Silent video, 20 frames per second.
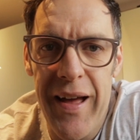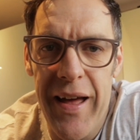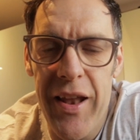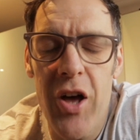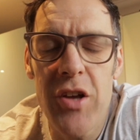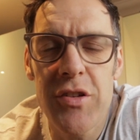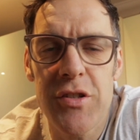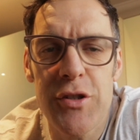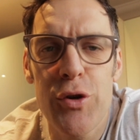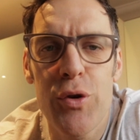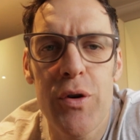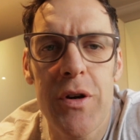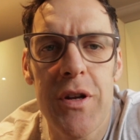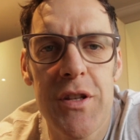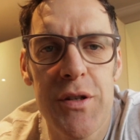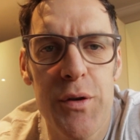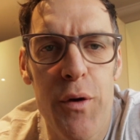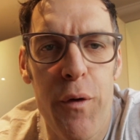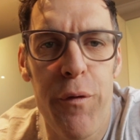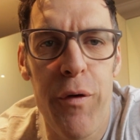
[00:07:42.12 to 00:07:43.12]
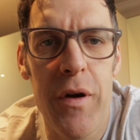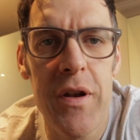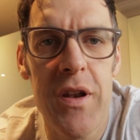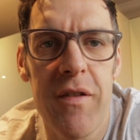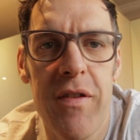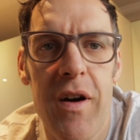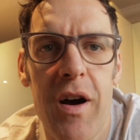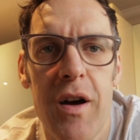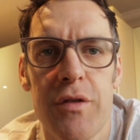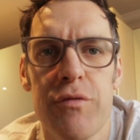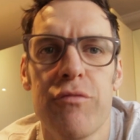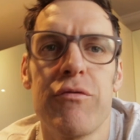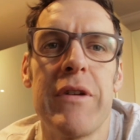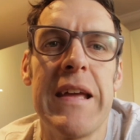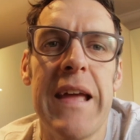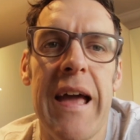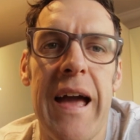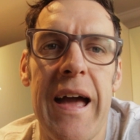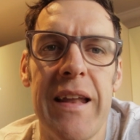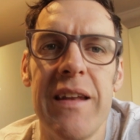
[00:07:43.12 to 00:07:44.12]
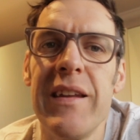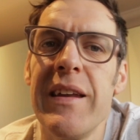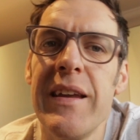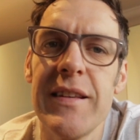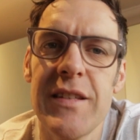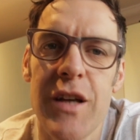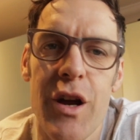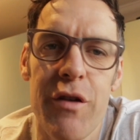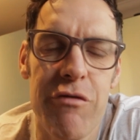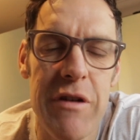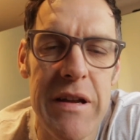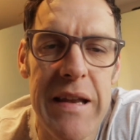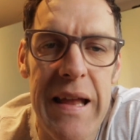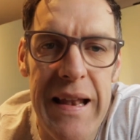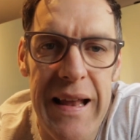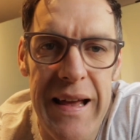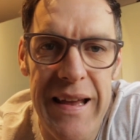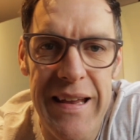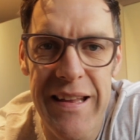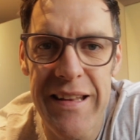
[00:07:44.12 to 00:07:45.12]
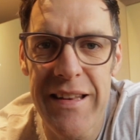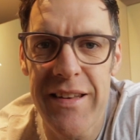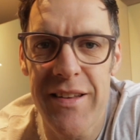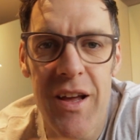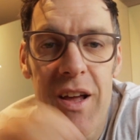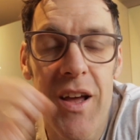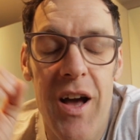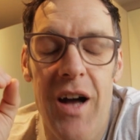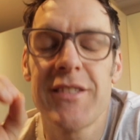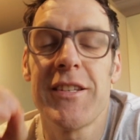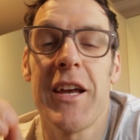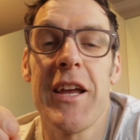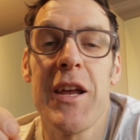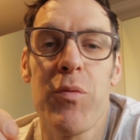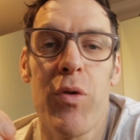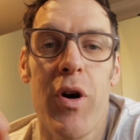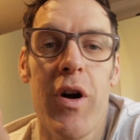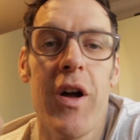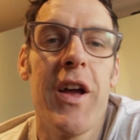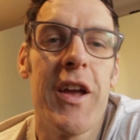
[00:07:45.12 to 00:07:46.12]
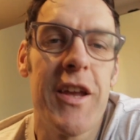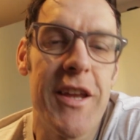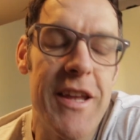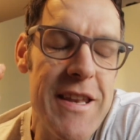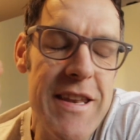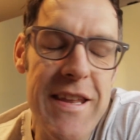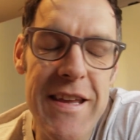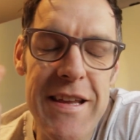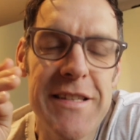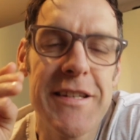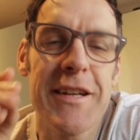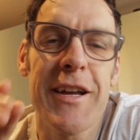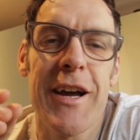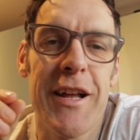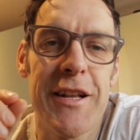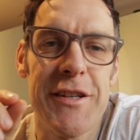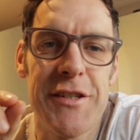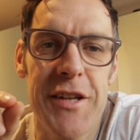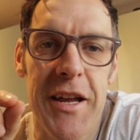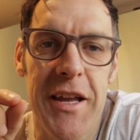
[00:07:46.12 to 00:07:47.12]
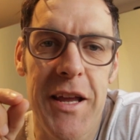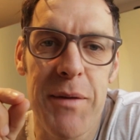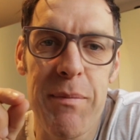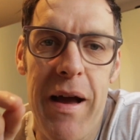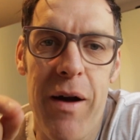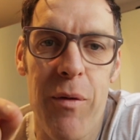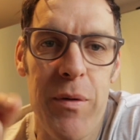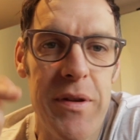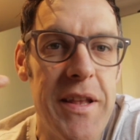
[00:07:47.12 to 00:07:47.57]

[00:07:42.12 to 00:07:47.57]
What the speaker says: And I was talking to a friend of ours, Rehan, and he's over in LA, and I'll tell you what, you need to go and check him out.